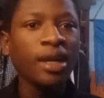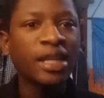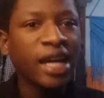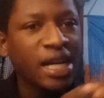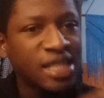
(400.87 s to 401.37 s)

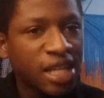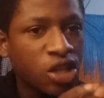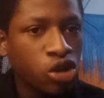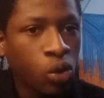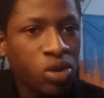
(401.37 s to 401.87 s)
there are
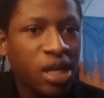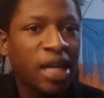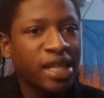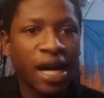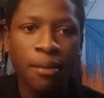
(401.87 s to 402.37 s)
sections
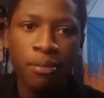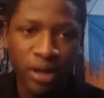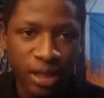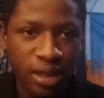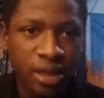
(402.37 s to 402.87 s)
and there are
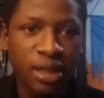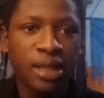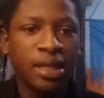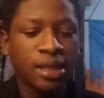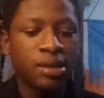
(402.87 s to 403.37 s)
breaks.
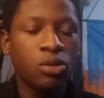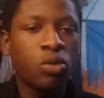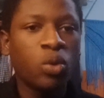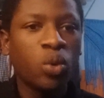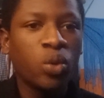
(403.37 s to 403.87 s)
So
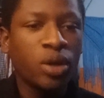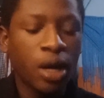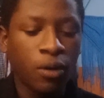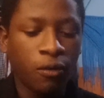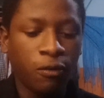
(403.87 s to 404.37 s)

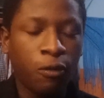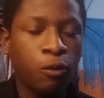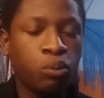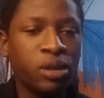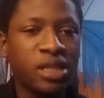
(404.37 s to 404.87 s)
now
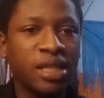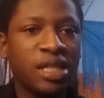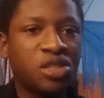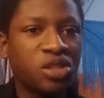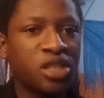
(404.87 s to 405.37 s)
for person that
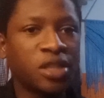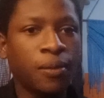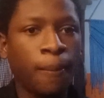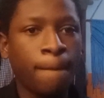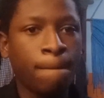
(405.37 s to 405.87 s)
is
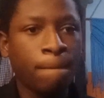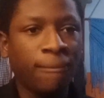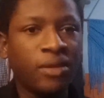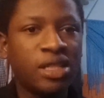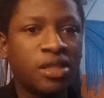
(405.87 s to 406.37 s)
trading,
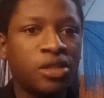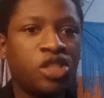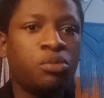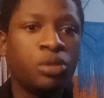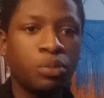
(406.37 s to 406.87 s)
let's say
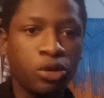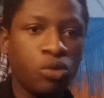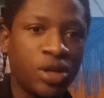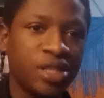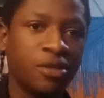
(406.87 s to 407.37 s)
GBP
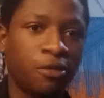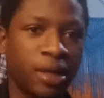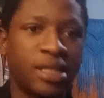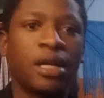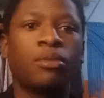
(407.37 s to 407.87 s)
USD, for
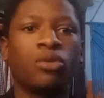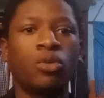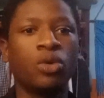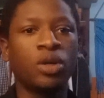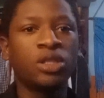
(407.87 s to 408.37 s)
example,
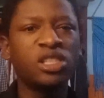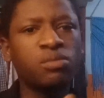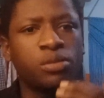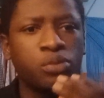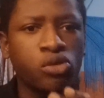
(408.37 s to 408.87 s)

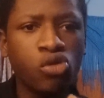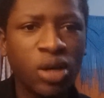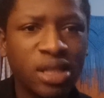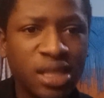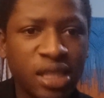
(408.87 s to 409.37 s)
GBP
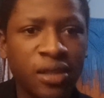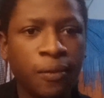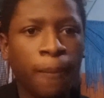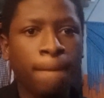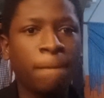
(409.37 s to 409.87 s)
USD,
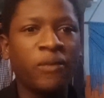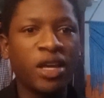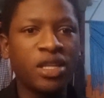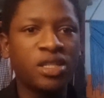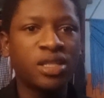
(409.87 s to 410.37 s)

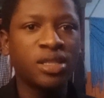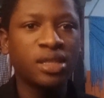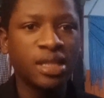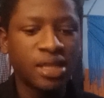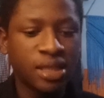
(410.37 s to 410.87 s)

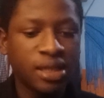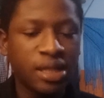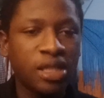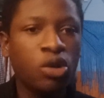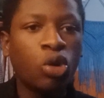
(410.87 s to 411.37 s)

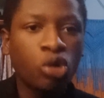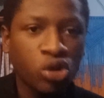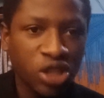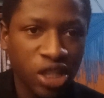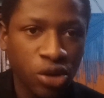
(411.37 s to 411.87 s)
there's a
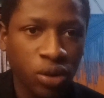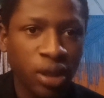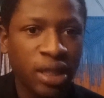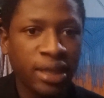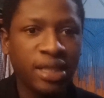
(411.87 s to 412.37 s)
London section.
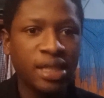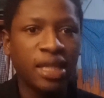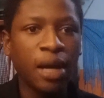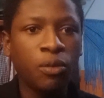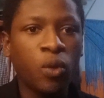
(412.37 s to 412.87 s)
There's a
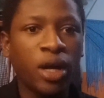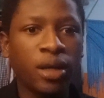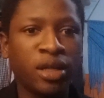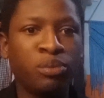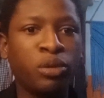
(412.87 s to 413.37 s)
time where
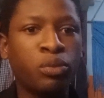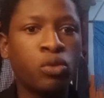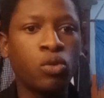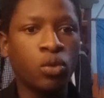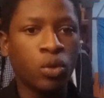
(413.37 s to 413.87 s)
the
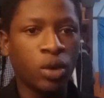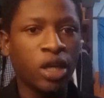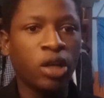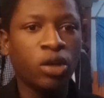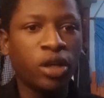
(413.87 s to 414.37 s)
people
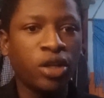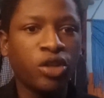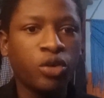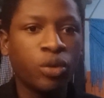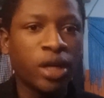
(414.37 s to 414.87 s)
in the
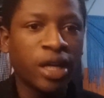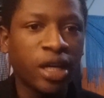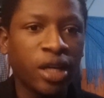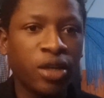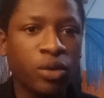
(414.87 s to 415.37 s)

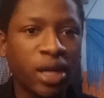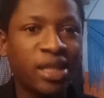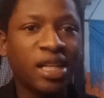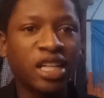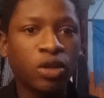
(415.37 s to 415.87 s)

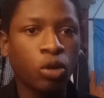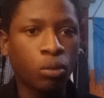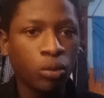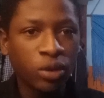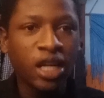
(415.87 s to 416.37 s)
United
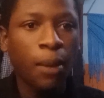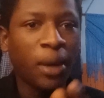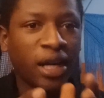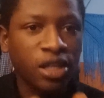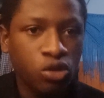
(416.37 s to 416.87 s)
Kingdom, their
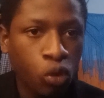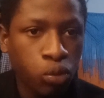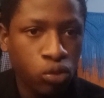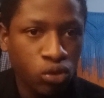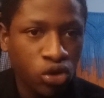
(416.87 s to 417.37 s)
market
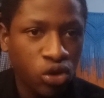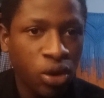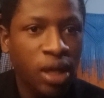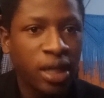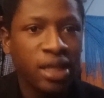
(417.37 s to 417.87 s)
opens.
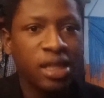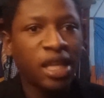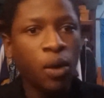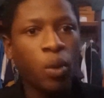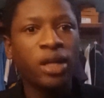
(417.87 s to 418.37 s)
There's a
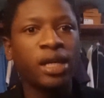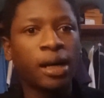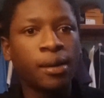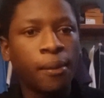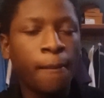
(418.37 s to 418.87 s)
time where
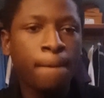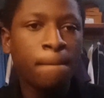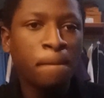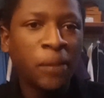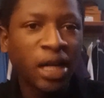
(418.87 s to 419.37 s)
their
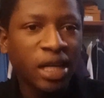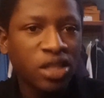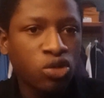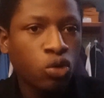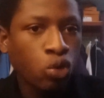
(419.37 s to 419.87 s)

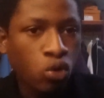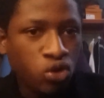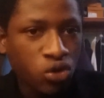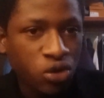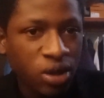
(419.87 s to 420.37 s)
market
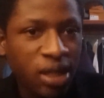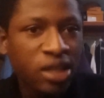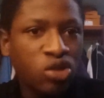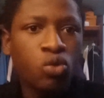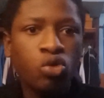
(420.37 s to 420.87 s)
closes.
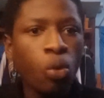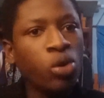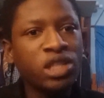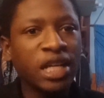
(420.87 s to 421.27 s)
So towards